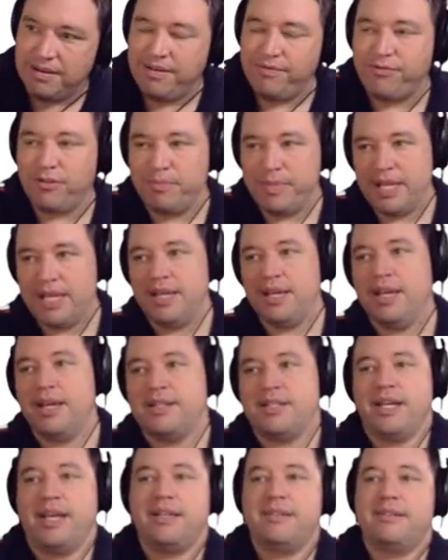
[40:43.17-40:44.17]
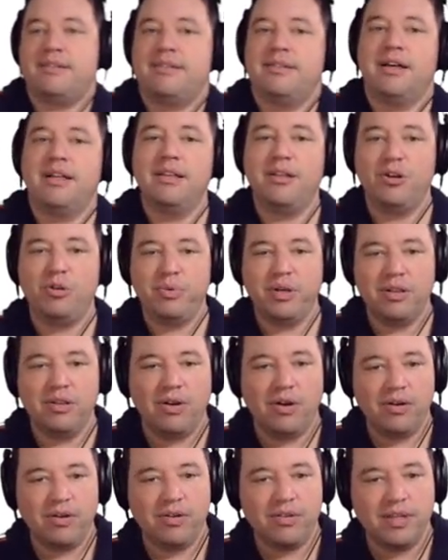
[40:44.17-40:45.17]
for me it takes a little bit
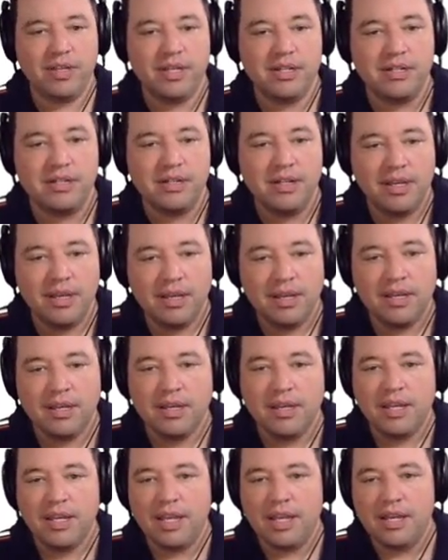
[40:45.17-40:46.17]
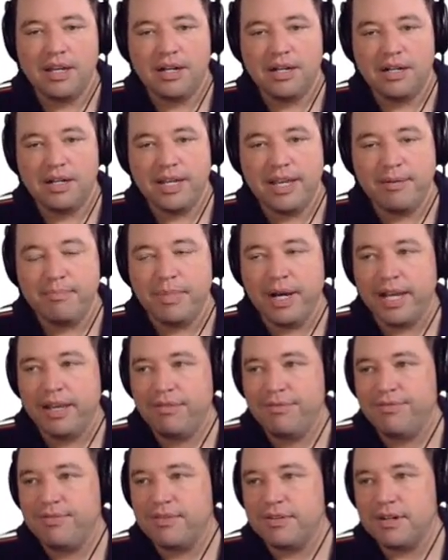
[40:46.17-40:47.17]
longer than it
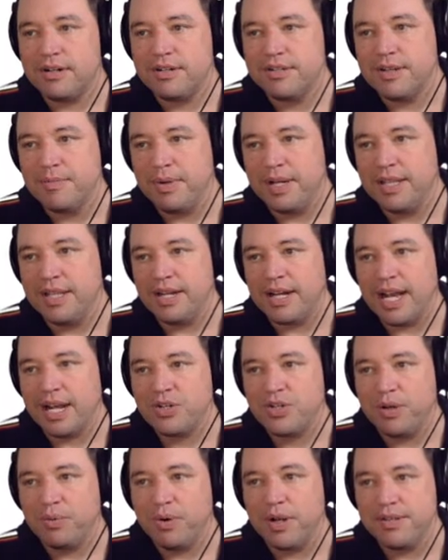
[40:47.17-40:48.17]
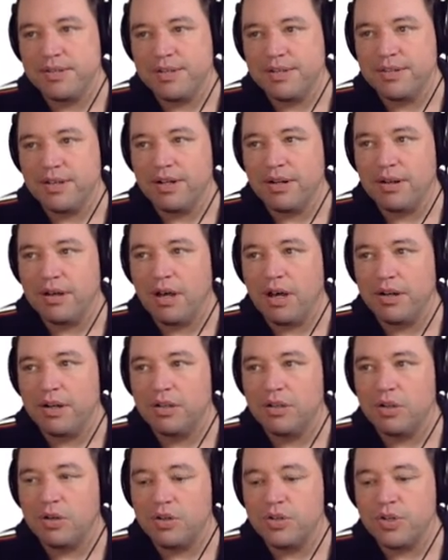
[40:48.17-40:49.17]
might for somebody that actually runs this on a
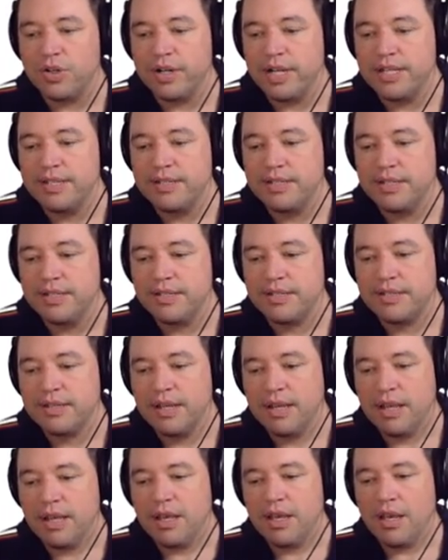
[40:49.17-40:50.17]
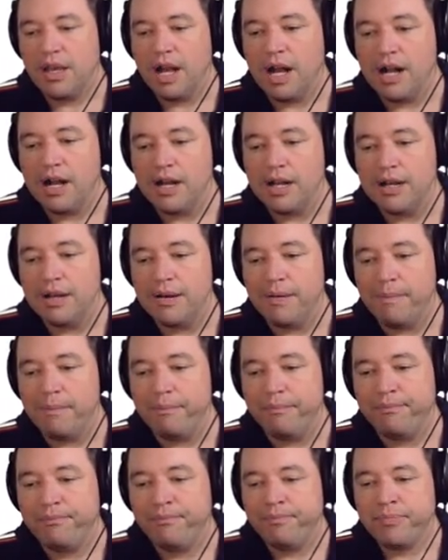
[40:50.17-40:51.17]
larger instance.
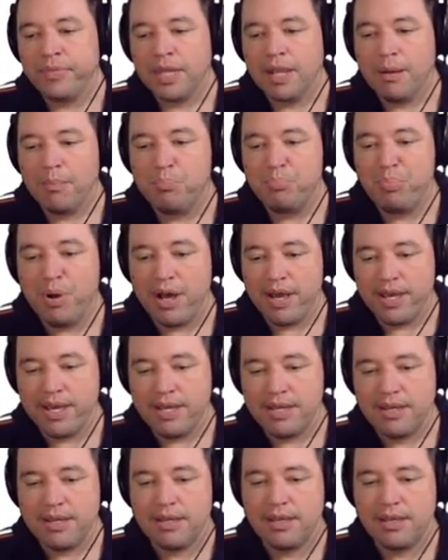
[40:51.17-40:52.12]
But